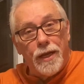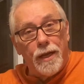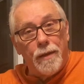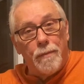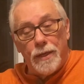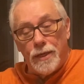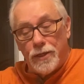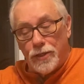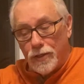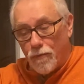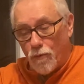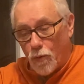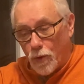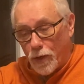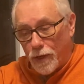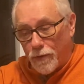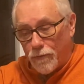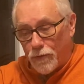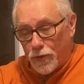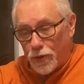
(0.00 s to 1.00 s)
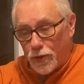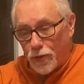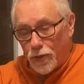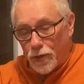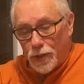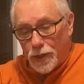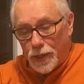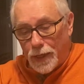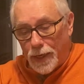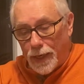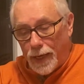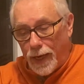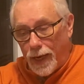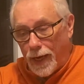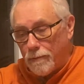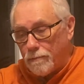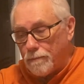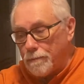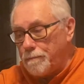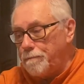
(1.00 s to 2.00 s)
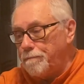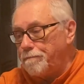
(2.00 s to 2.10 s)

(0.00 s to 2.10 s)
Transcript: image of whatever you're looking at.